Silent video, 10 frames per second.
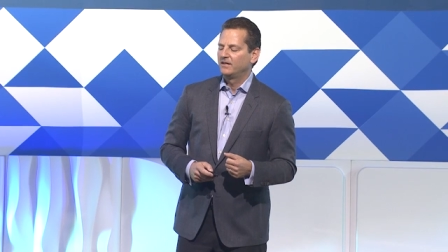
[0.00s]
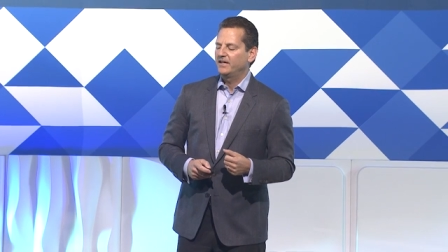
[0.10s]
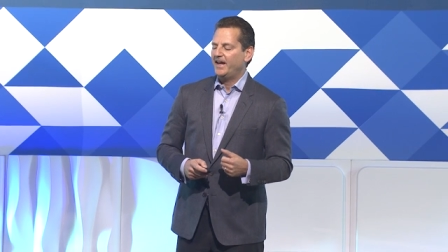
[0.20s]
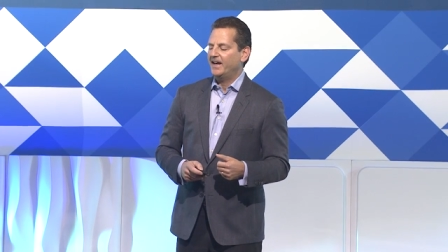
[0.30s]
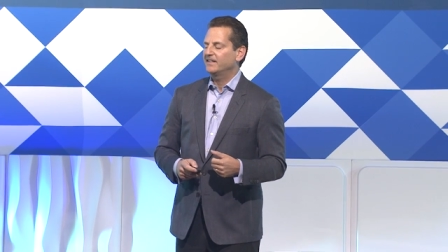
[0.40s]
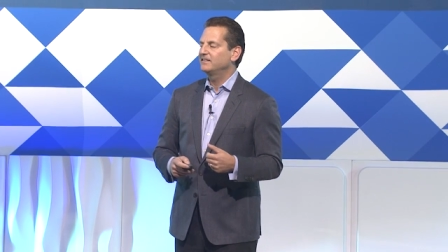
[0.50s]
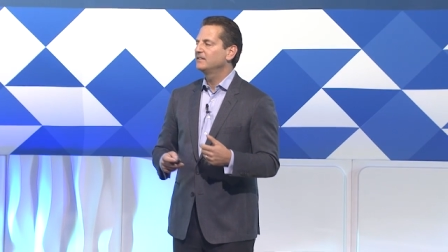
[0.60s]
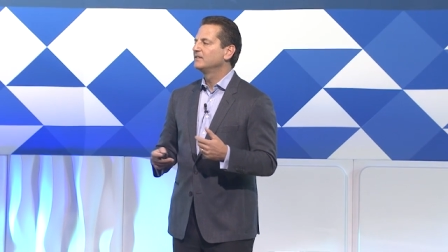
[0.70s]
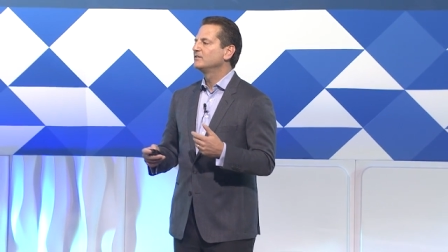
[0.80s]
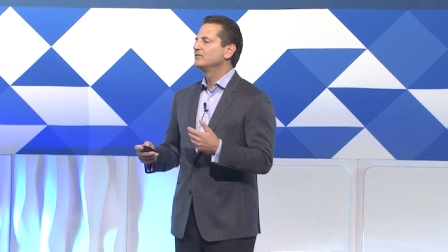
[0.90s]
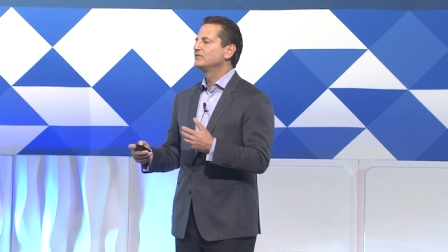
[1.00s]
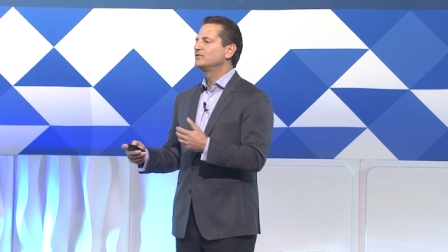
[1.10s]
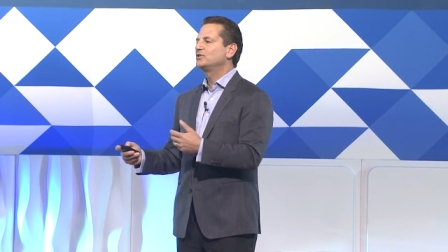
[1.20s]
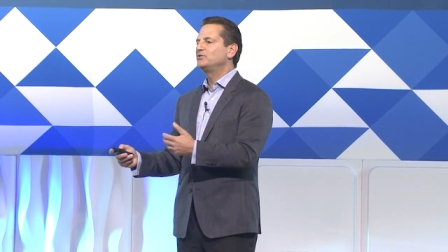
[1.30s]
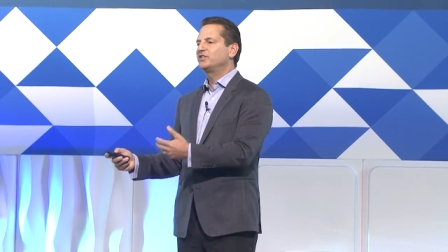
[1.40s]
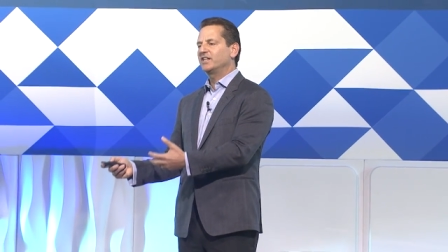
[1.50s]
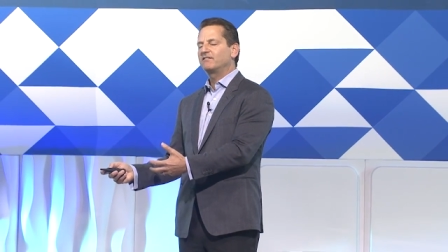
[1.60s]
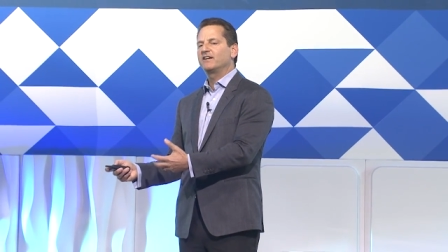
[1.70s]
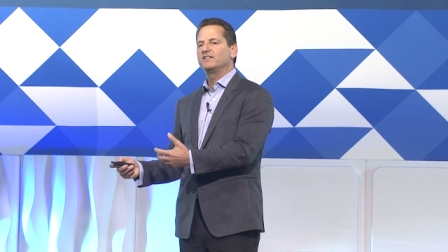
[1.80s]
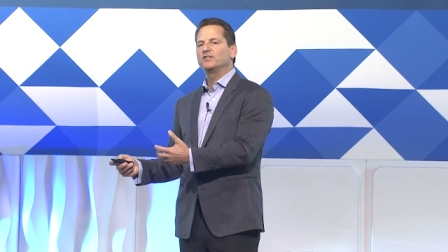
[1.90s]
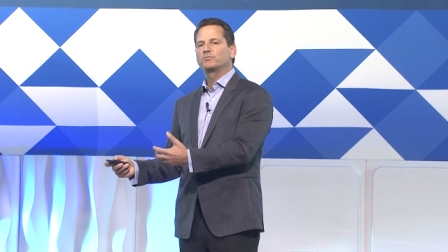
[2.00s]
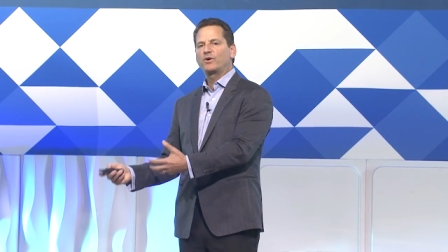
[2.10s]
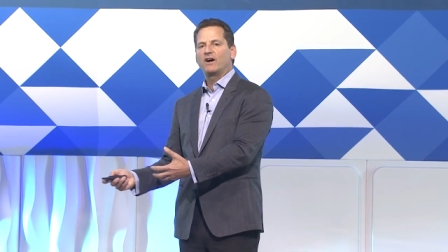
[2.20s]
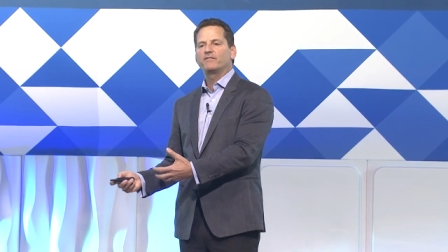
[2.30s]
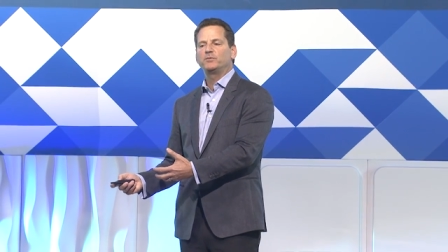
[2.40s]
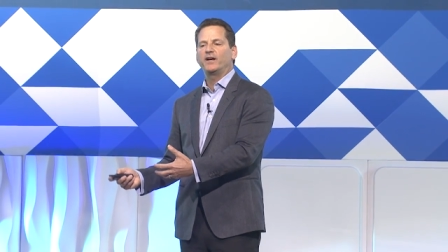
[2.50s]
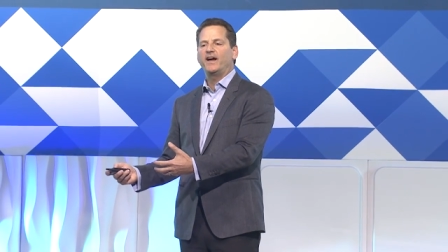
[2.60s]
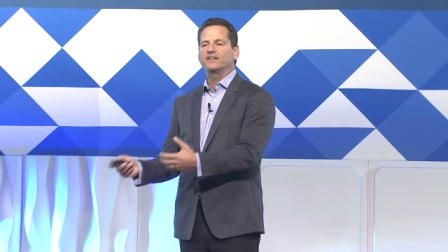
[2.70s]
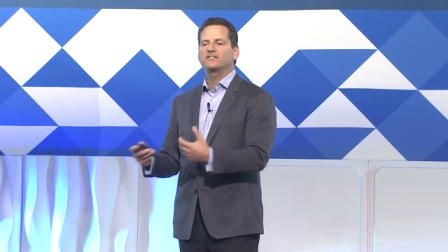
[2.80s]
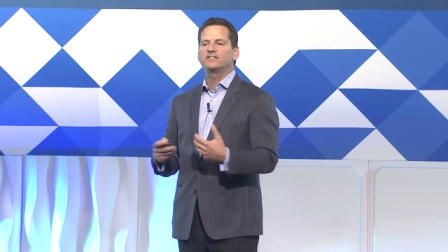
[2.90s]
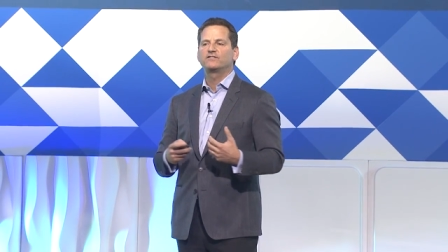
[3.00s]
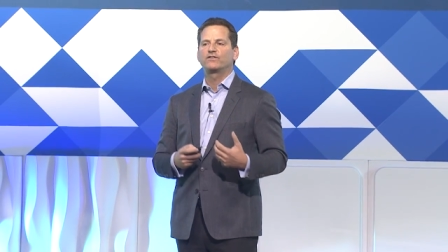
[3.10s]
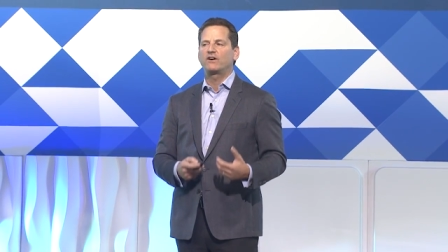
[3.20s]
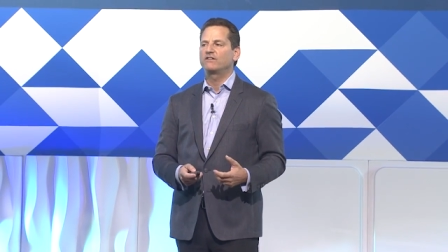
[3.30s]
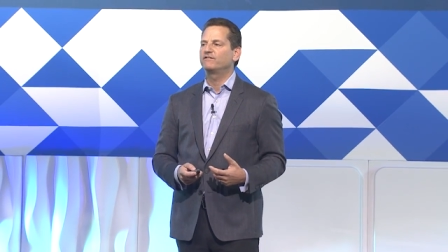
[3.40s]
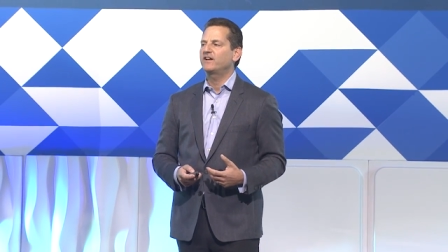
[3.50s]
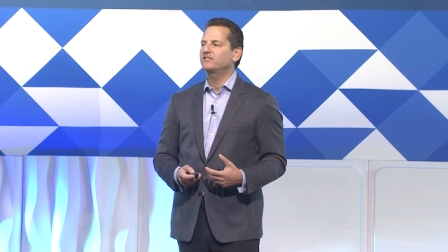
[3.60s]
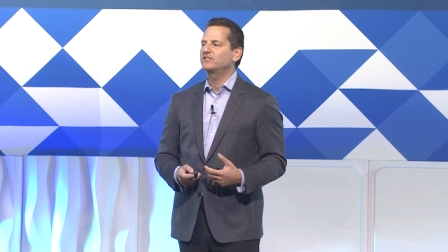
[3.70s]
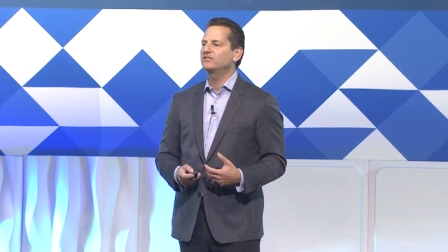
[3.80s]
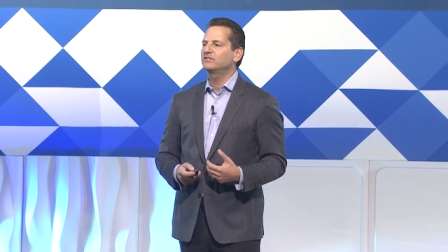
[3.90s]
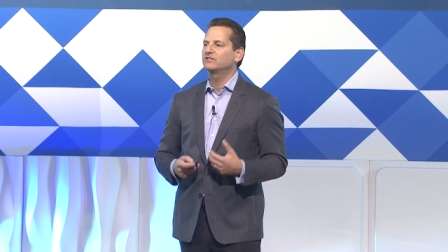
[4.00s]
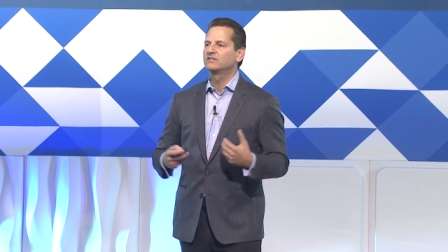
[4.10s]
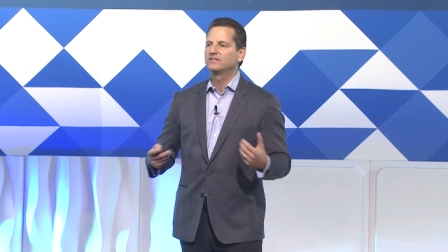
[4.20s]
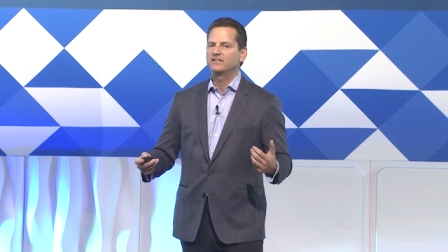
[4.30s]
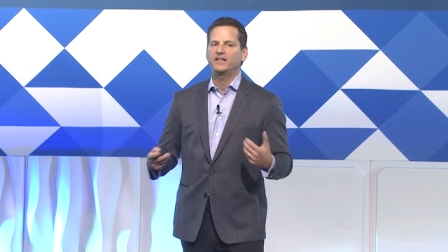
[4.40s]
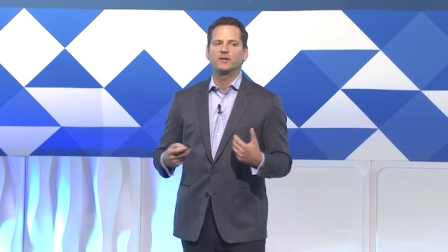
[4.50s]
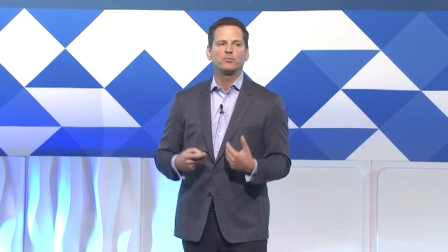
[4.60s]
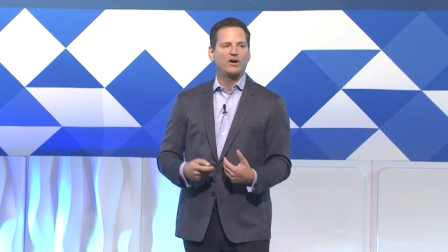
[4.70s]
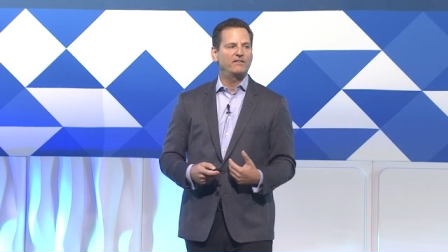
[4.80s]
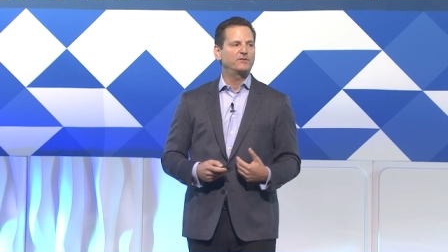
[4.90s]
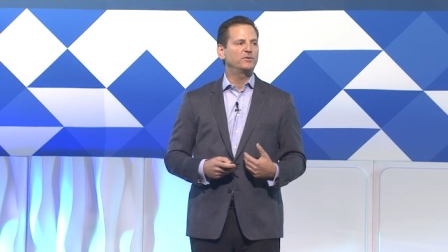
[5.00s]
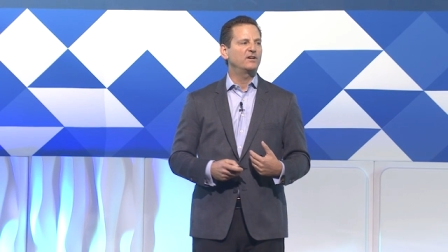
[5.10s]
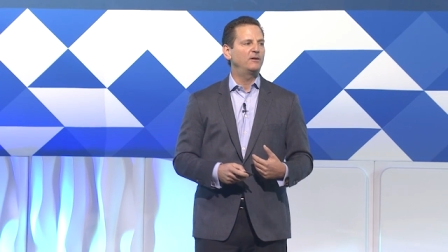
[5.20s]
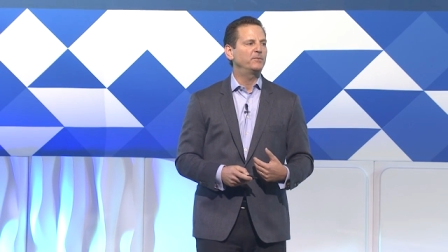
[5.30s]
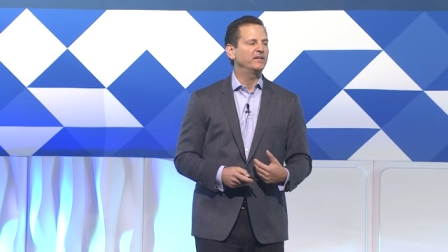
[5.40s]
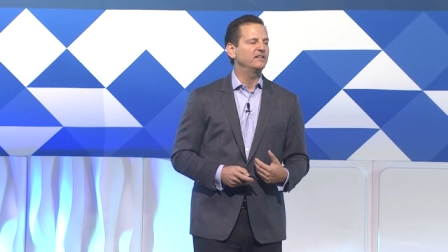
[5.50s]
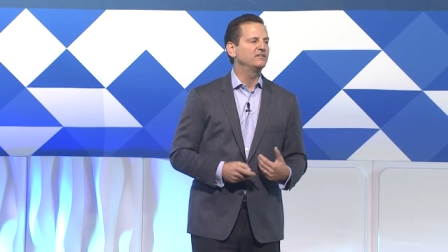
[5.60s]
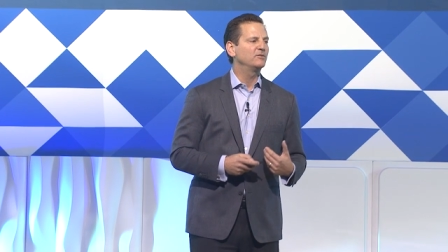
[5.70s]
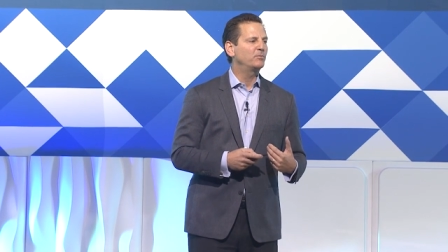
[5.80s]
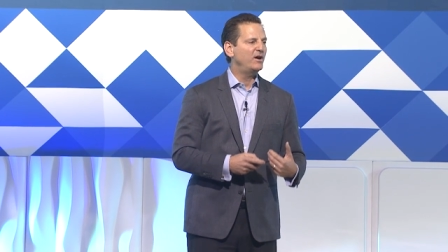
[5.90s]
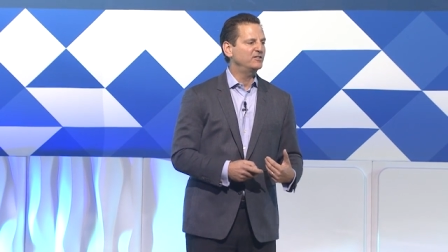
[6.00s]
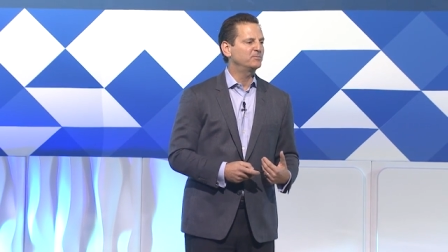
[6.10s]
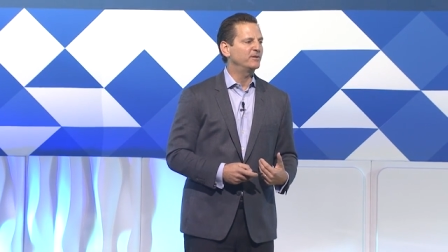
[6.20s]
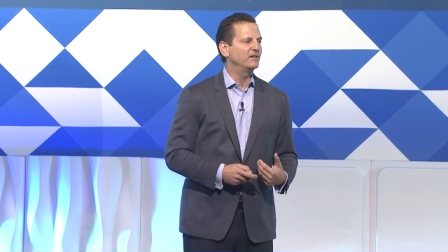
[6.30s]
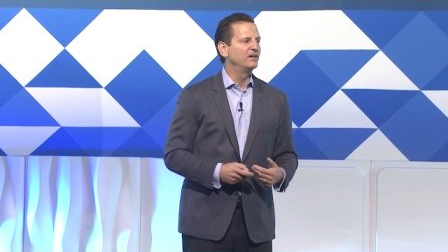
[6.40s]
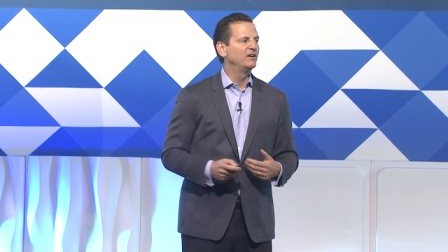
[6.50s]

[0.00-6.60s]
and to generate these profitable assets for our investors and a profitable company to prosper